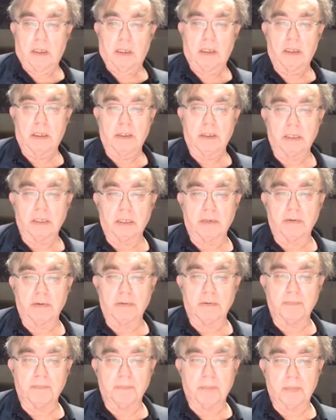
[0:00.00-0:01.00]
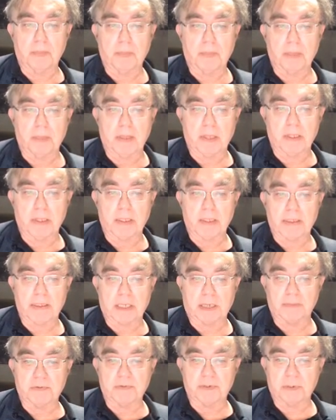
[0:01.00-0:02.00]
So this
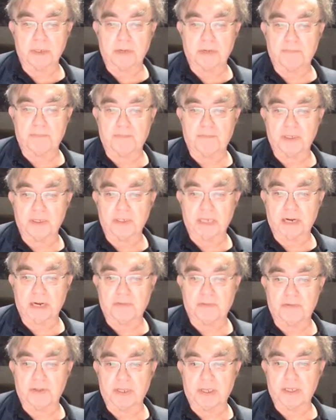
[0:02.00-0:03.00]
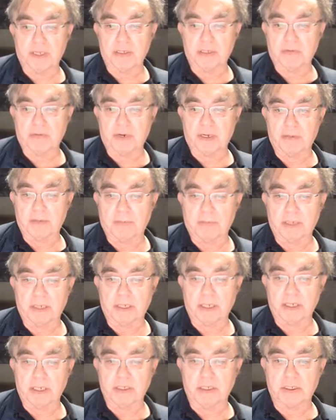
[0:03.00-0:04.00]
comes from Netflix. Everything is a
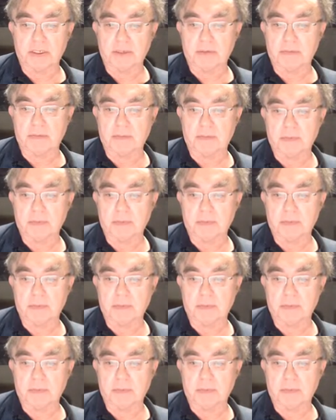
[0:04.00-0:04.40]
recommendation